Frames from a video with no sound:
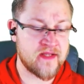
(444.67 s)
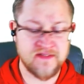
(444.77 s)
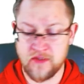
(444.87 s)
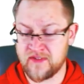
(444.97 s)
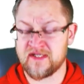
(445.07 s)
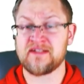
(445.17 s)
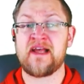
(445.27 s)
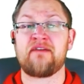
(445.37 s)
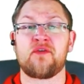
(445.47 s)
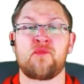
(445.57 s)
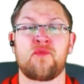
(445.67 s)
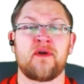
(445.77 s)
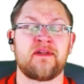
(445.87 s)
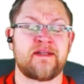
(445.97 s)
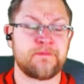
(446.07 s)
So it does have a
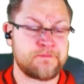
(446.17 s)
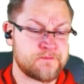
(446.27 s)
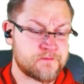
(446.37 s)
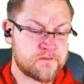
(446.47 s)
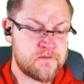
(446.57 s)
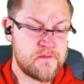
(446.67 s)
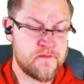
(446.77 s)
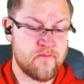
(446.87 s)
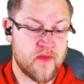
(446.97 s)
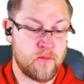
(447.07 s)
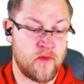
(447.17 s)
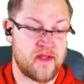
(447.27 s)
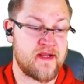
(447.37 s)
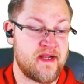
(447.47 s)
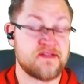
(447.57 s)
really
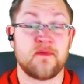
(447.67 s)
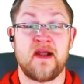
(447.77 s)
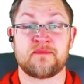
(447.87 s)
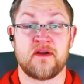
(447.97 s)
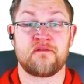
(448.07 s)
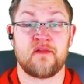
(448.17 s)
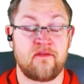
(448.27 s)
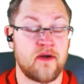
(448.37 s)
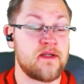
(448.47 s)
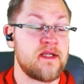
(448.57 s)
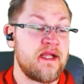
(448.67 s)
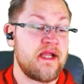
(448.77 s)
nice raspberry flavor.